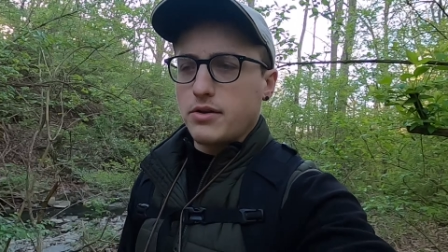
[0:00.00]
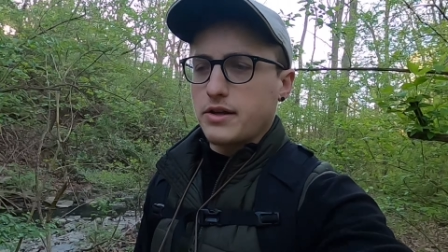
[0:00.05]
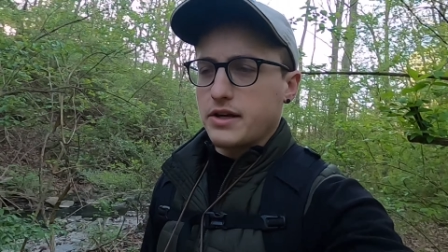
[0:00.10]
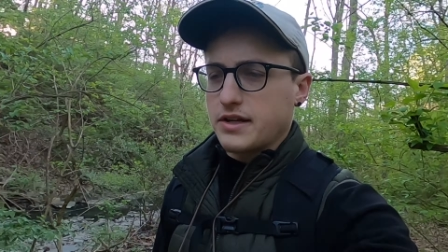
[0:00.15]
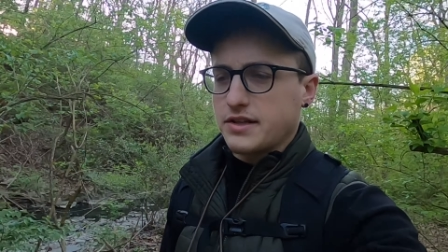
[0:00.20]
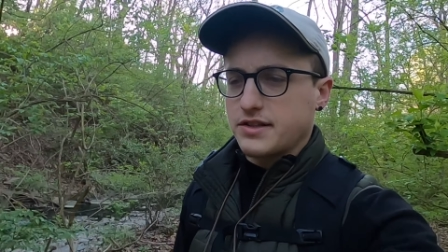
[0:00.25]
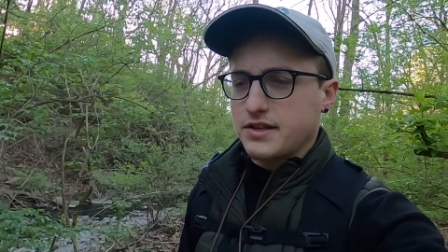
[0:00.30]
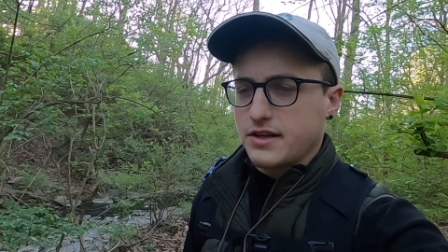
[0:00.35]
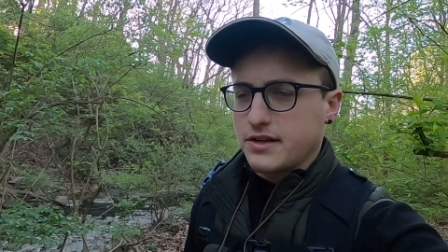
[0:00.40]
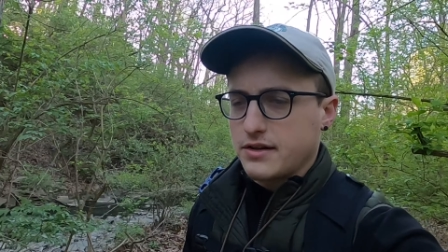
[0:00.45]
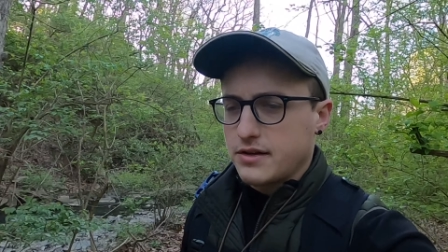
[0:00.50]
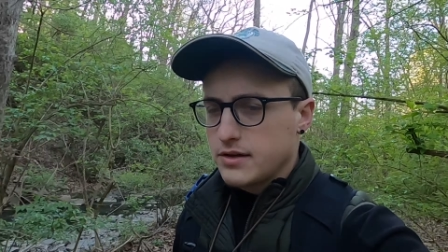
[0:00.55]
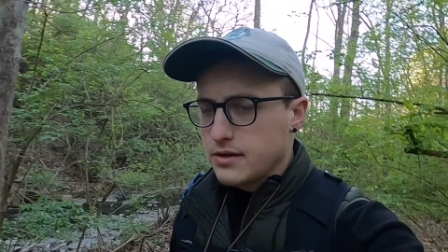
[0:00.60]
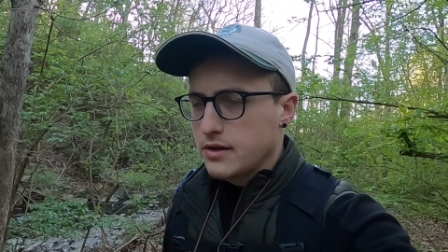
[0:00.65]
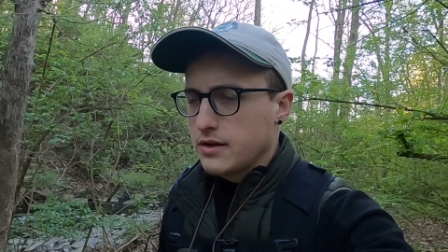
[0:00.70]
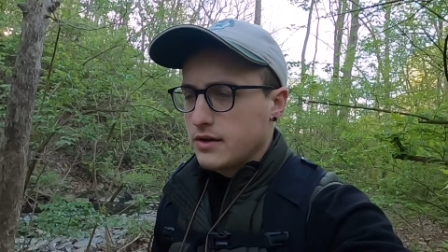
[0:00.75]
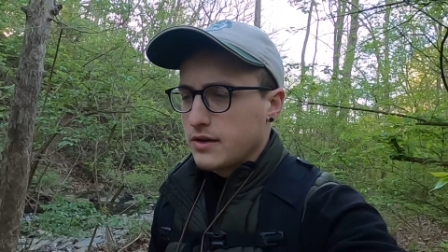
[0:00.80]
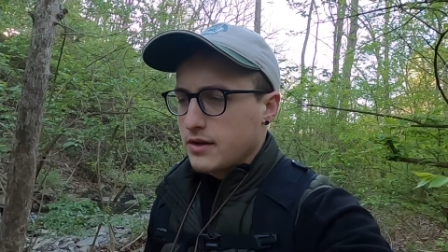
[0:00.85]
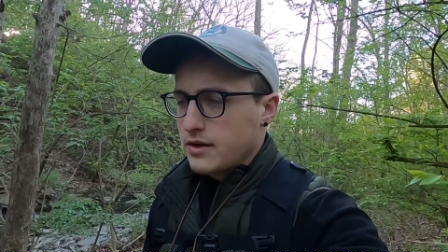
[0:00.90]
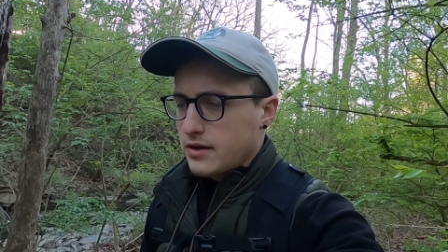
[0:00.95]
Like I said,
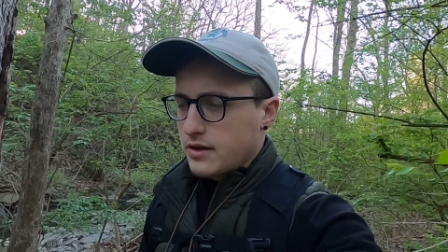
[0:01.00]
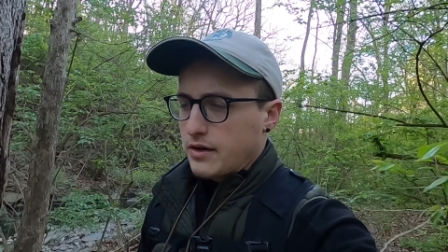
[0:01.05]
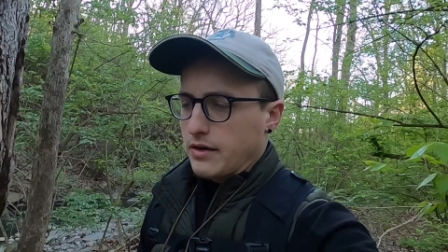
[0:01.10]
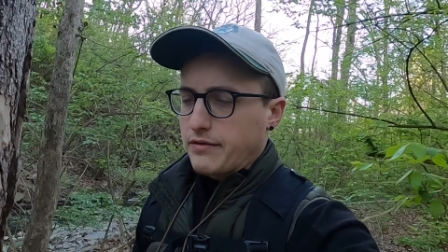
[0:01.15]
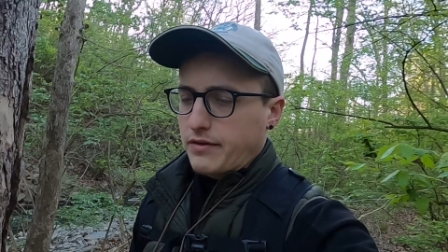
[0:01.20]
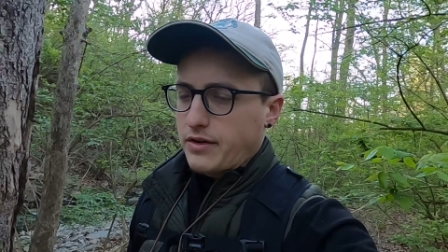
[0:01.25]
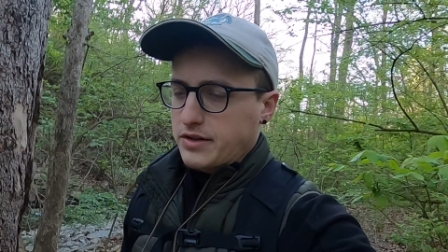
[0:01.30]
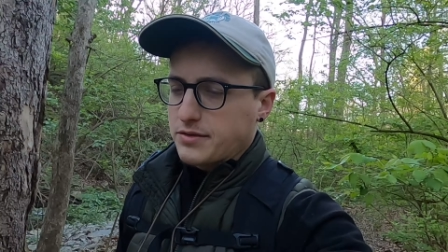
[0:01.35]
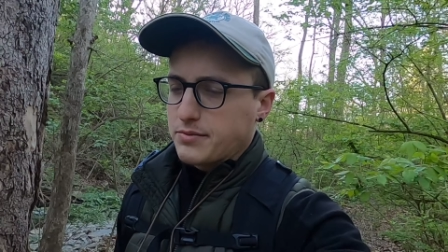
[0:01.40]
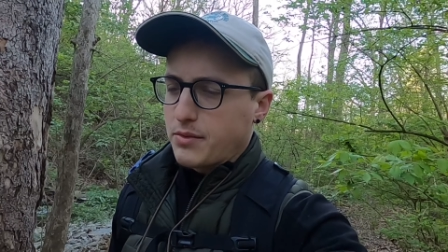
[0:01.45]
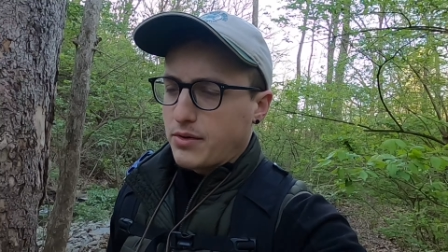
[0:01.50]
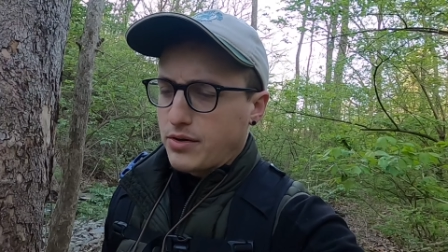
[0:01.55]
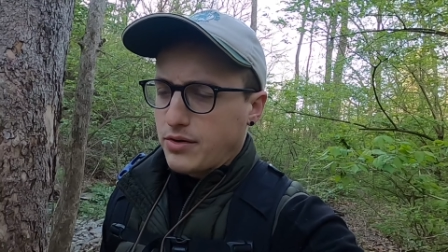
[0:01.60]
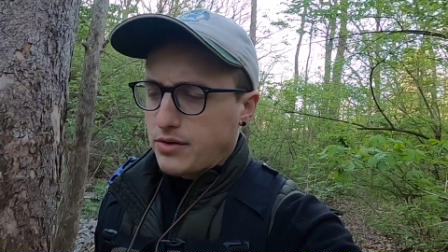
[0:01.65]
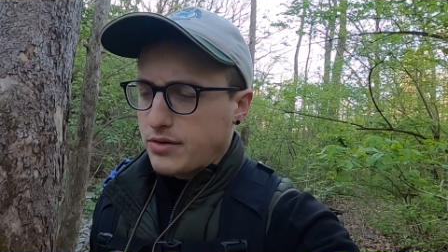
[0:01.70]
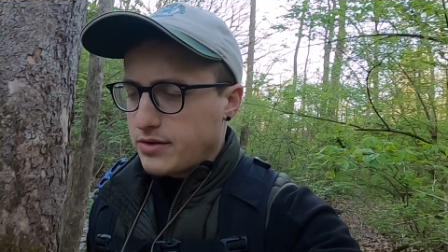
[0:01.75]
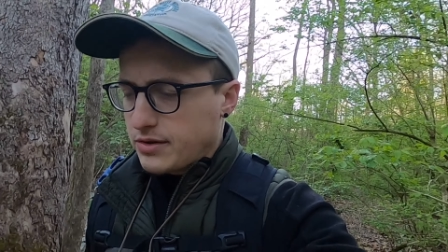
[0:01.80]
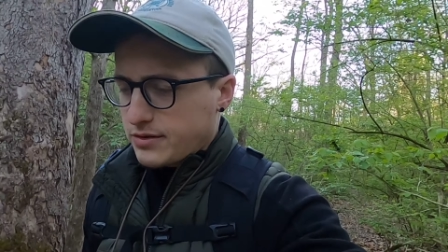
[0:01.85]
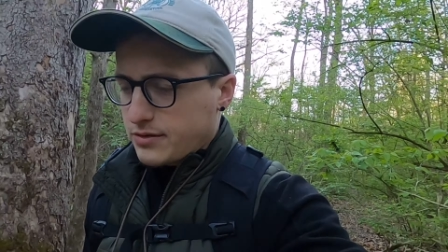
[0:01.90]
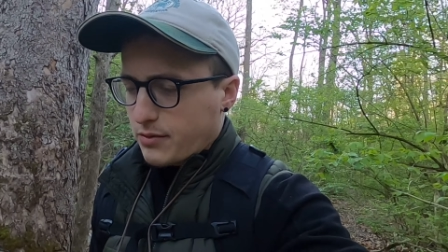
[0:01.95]
uh, very
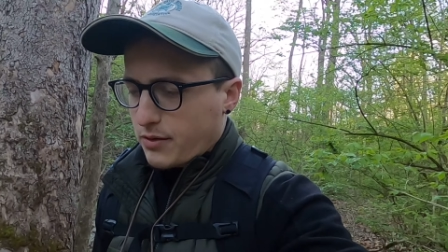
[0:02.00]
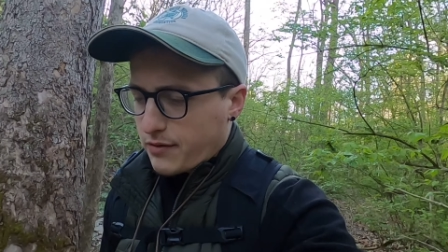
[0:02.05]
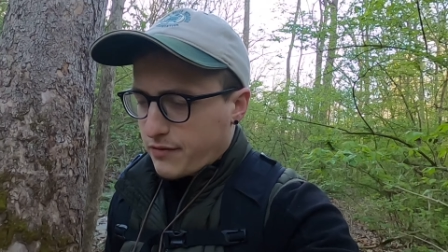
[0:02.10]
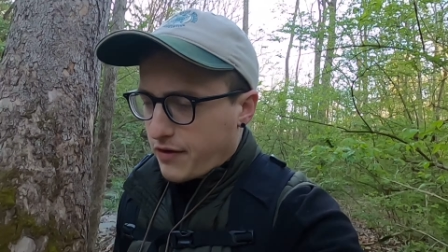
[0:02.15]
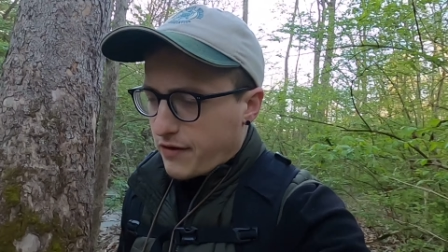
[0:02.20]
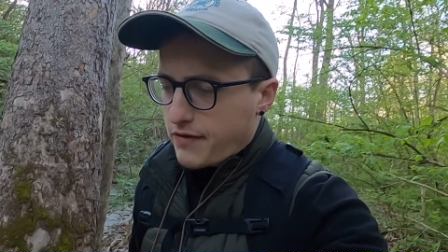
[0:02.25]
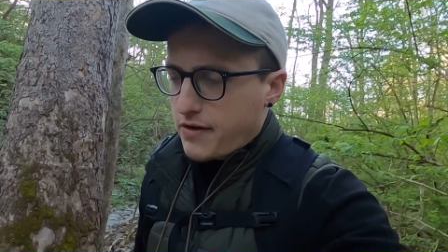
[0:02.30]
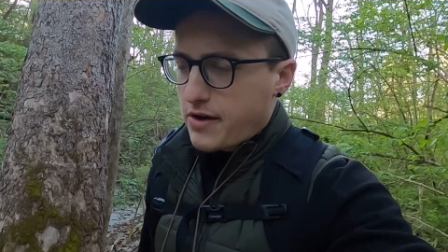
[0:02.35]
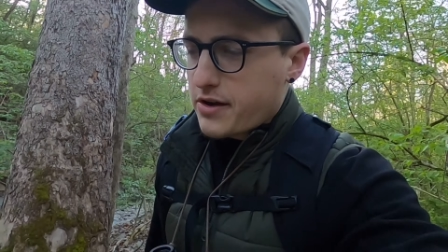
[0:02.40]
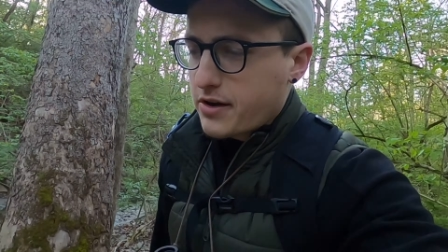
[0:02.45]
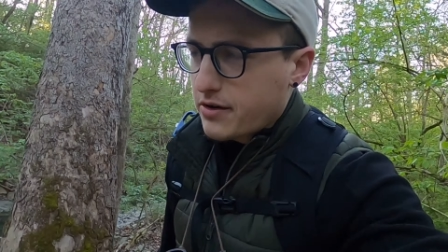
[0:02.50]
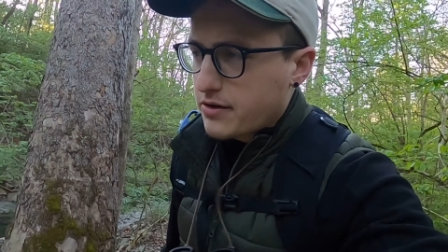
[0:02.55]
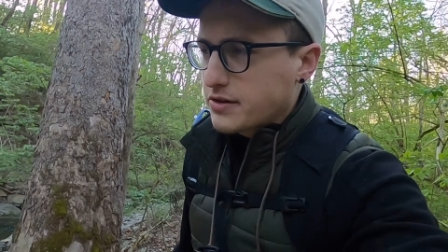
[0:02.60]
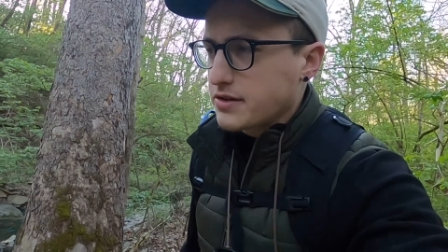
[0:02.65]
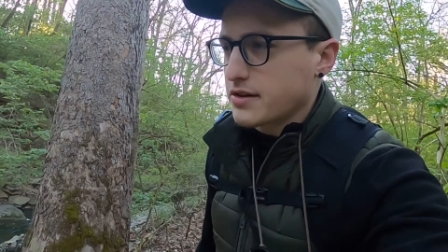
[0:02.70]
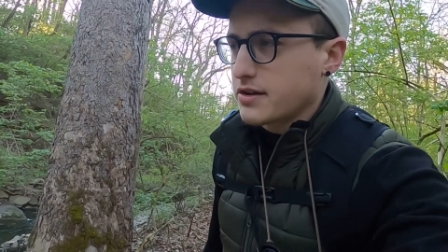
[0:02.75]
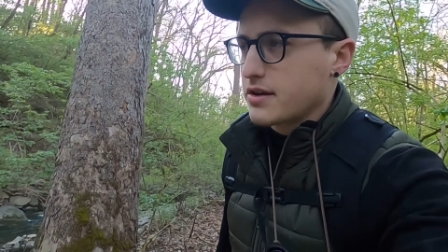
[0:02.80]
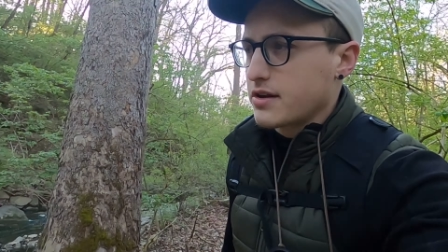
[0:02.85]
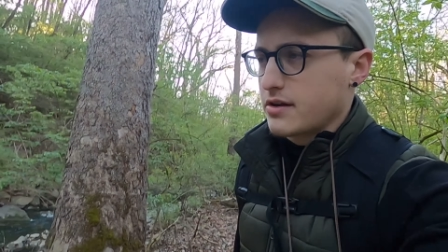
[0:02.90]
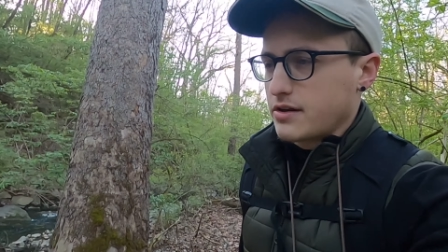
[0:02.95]
small, 25
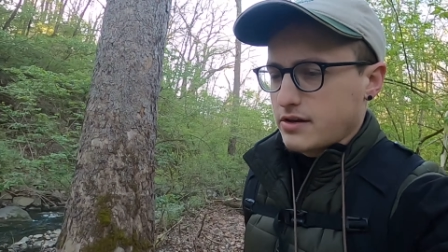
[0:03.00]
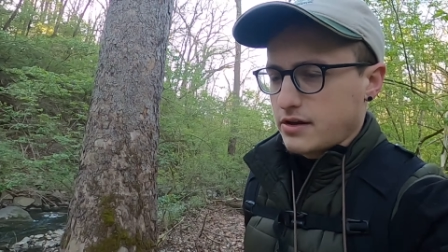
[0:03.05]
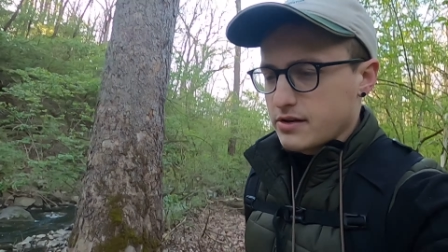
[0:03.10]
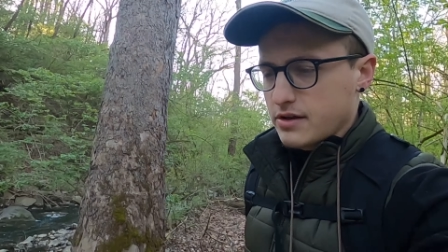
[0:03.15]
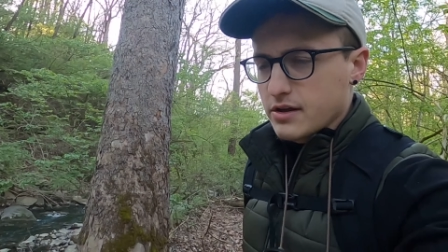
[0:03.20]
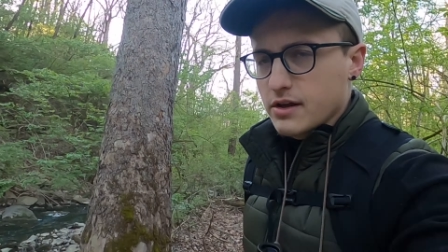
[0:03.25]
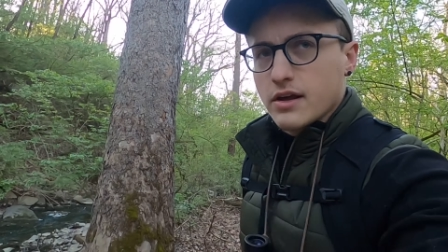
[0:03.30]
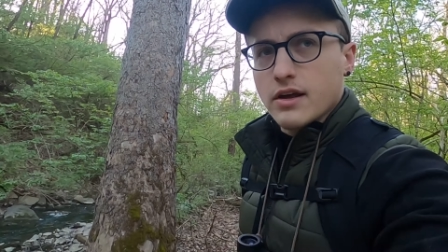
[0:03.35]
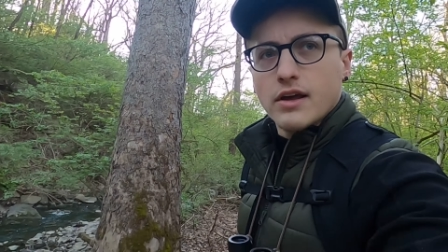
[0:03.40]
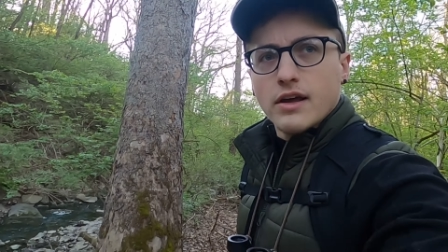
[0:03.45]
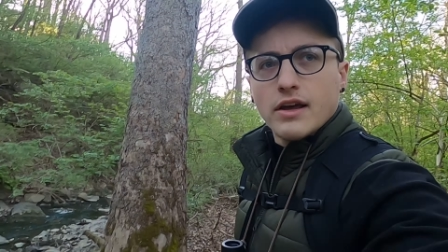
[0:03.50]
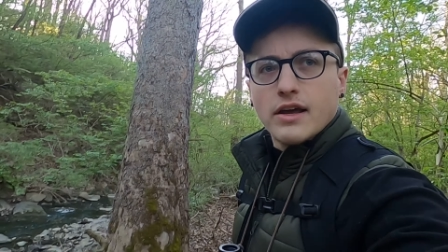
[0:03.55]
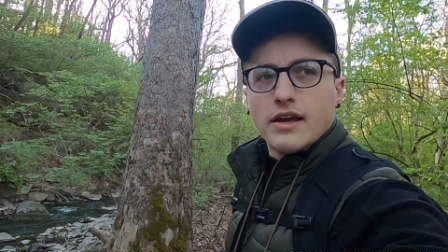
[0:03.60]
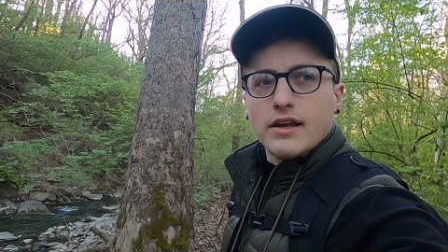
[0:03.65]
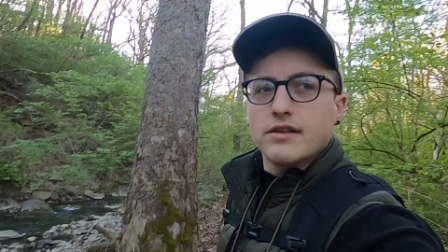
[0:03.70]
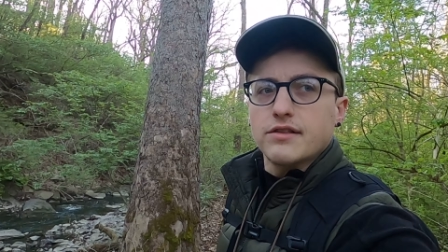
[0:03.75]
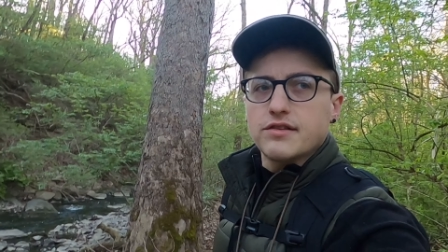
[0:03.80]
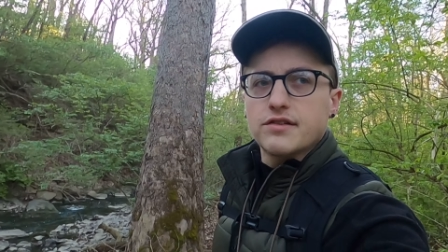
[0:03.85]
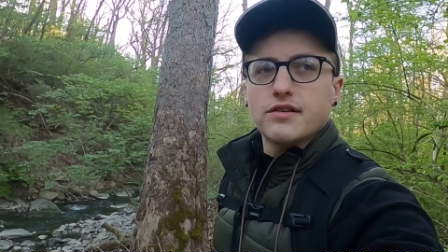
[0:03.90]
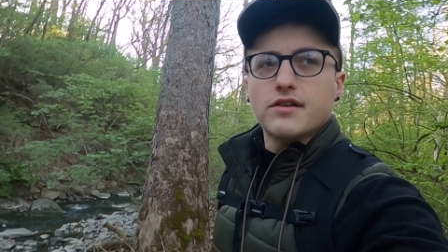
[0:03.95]
acres, and